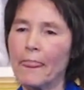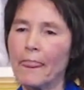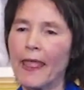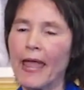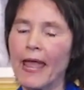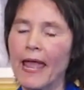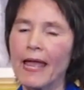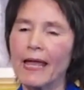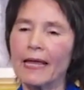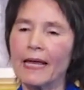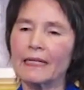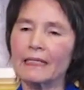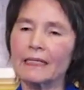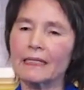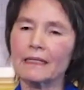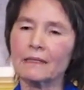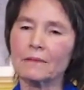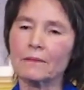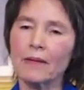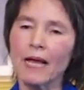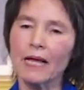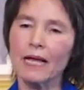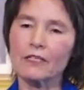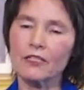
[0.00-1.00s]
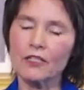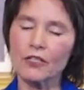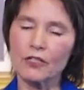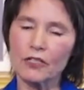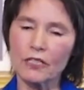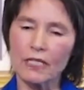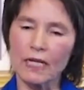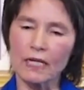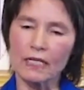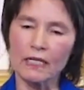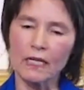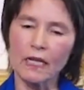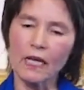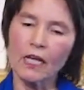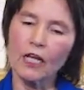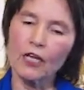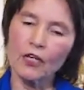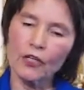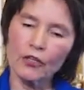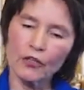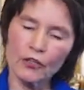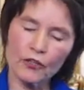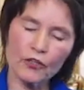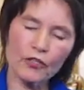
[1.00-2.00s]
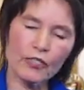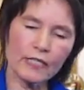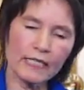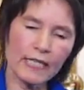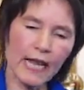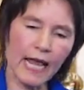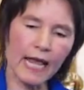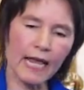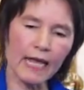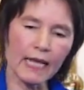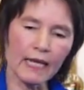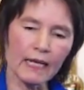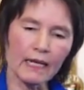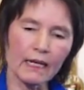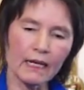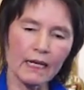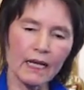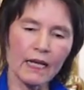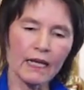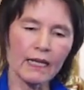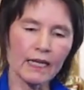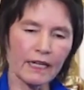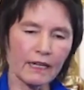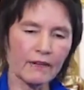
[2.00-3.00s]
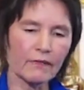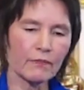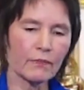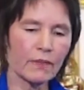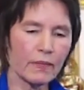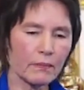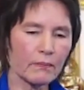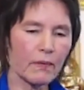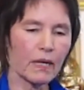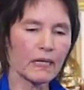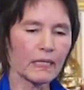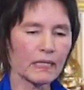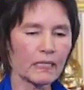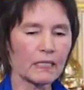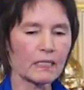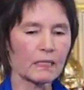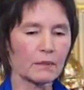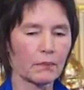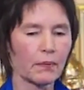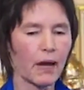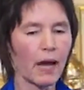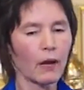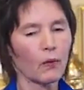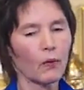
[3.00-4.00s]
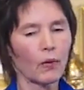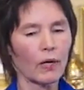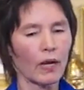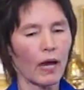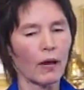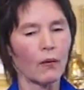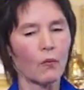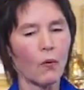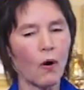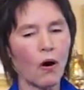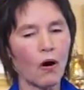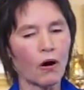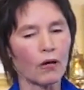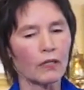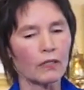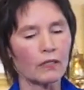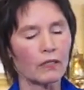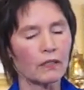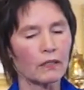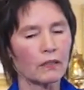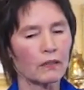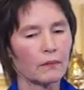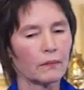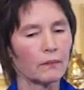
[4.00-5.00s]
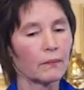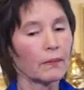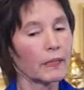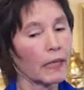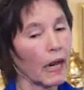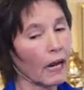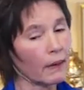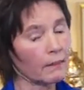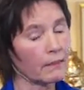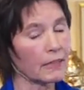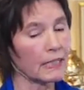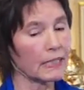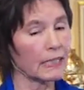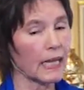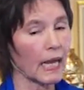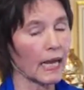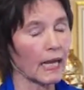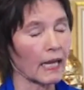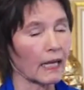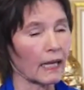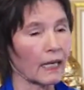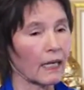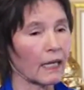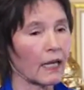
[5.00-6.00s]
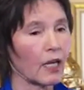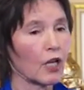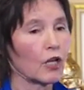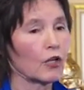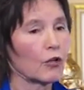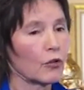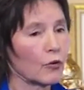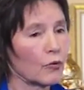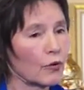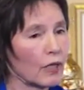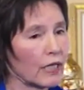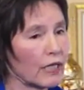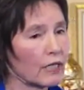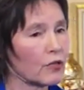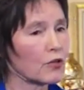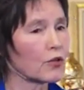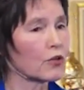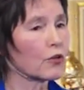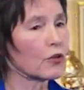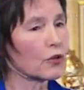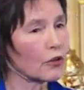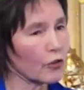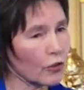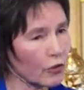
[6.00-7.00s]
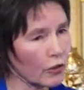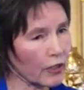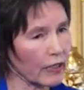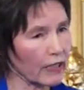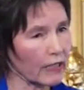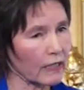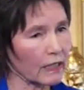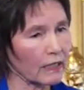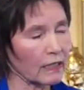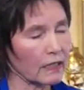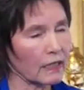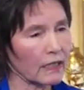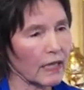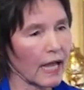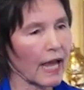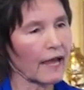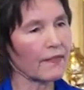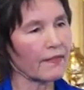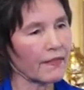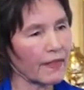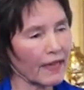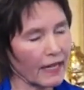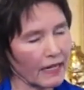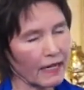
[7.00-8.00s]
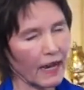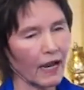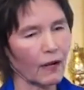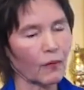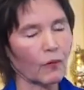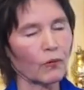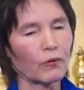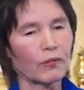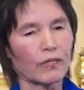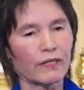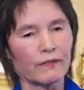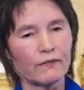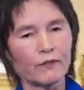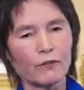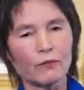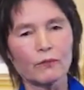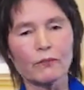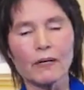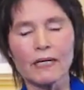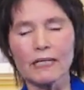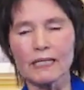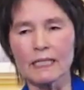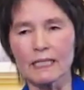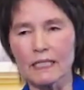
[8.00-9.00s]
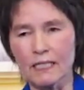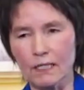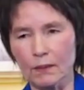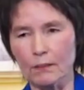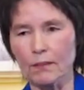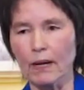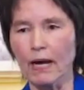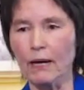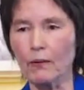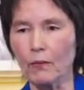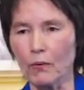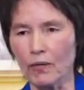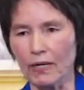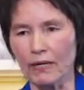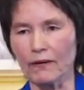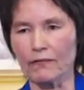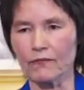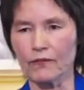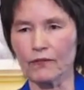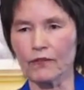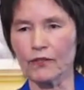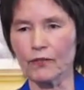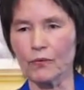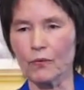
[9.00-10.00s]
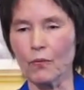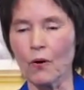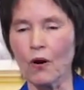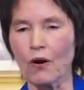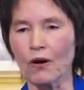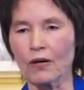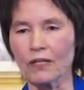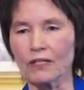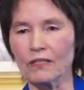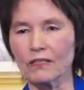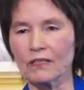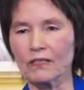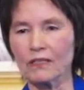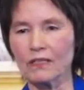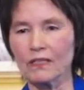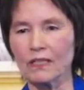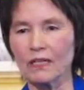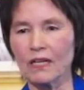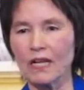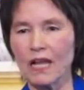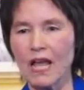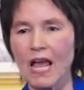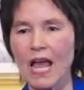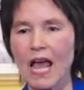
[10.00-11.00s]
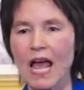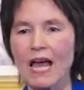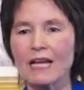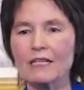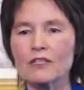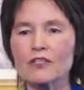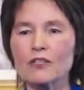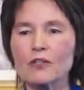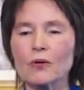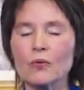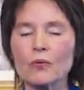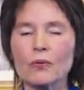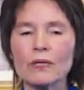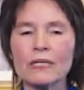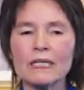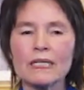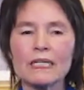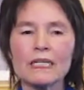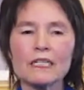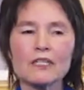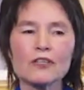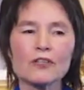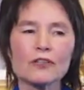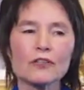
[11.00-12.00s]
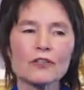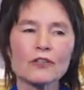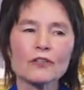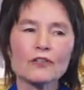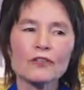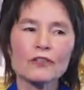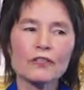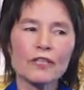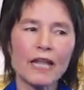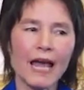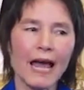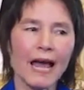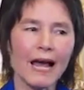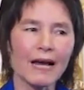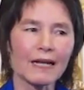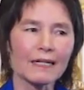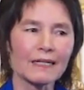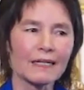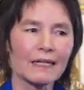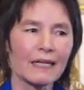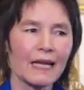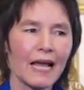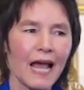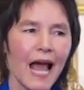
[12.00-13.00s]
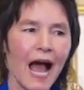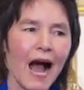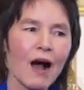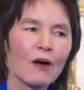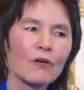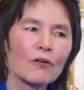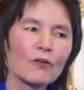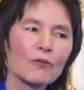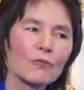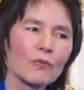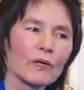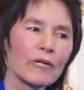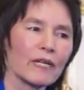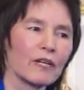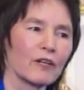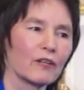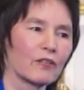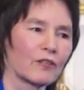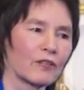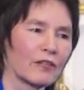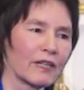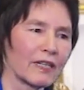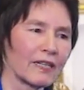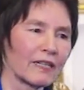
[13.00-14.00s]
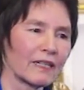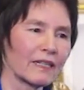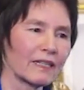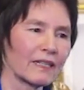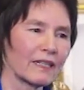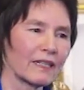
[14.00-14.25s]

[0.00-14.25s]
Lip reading: And Master said, you're saying, give me money to buy what I want. But I'm saying, you need to earn it. And then I will give you money to buy whatever you want. And so we need to earn that. How do we earn it?